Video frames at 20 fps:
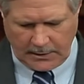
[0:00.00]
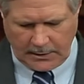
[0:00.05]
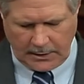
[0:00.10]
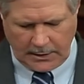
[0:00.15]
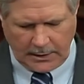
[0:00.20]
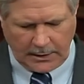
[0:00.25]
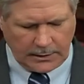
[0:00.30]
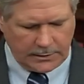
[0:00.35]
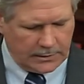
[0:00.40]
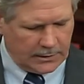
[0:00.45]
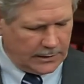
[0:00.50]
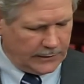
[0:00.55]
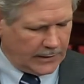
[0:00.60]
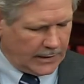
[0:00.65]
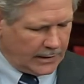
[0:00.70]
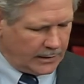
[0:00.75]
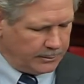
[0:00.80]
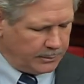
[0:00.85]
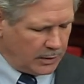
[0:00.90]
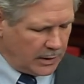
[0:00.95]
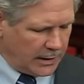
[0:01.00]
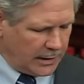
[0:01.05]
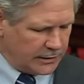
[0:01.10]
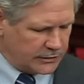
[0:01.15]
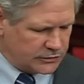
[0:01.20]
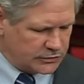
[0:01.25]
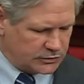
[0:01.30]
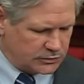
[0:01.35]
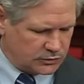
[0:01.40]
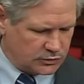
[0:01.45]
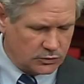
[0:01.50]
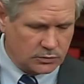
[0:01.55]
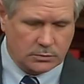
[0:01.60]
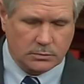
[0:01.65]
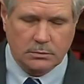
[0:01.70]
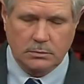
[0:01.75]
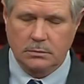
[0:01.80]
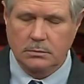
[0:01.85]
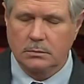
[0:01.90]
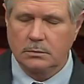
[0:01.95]
And that applies
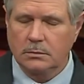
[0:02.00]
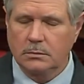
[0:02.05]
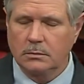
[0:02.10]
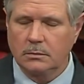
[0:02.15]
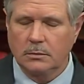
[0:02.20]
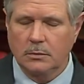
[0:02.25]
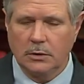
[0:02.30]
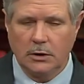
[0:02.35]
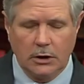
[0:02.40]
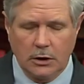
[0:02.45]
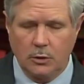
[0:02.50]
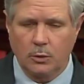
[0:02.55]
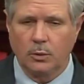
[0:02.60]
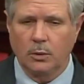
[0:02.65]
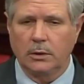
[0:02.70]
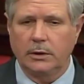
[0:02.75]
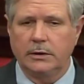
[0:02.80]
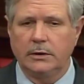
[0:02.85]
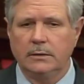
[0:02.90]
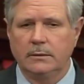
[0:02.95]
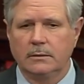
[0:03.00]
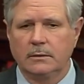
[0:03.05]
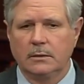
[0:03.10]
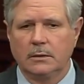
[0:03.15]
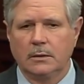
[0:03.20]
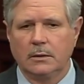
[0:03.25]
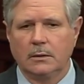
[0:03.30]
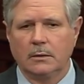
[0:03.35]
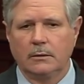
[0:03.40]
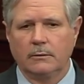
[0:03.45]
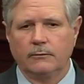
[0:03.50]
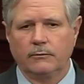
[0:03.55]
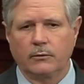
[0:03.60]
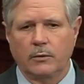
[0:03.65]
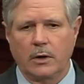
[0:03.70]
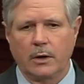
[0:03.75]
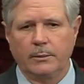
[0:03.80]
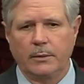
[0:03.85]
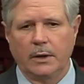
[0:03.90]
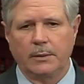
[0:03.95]
equally for
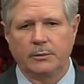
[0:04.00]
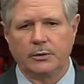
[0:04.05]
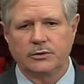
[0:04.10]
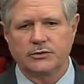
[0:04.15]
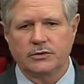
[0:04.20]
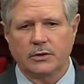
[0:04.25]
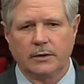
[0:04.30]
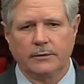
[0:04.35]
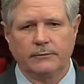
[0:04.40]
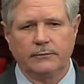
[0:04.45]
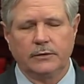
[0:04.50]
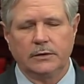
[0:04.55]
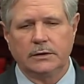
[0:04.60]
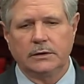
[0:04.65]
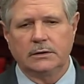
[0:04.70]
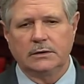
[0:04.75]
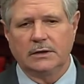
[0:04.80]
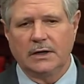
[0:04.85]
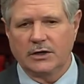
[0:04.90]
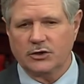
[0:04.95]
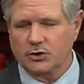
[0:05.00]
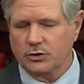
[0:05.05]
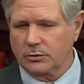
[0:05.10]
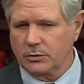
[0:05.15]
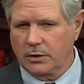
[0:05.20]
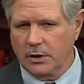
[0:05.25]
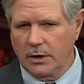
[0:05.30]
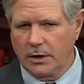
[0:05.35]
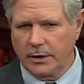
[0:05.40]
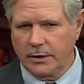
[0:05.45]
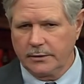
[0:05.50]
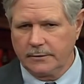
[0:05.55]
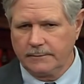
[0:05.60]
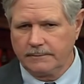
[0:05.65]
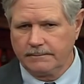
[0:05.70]
our members of the National Guard